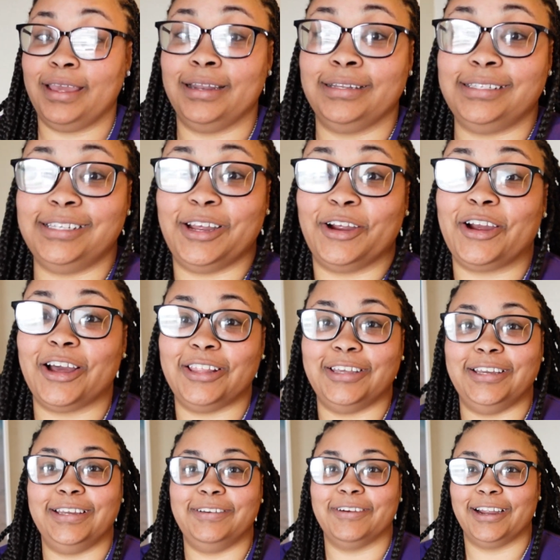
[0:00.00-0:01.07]
Sarah
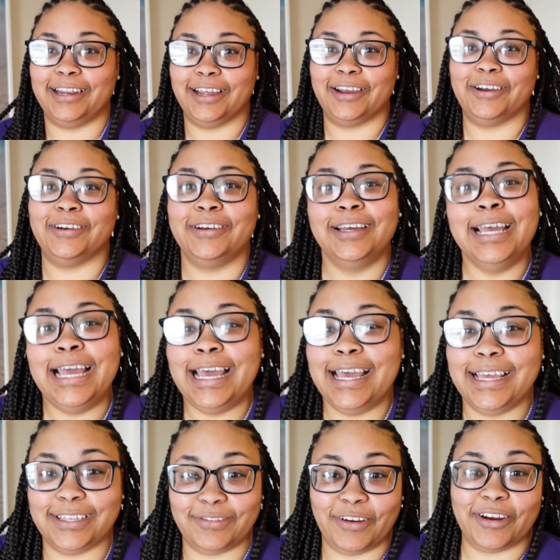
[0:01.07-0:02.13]
Khalid, right now
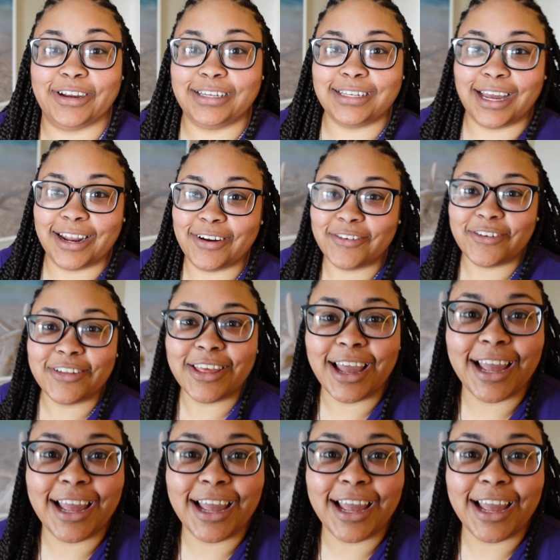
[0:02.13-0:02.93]
is very excited for that.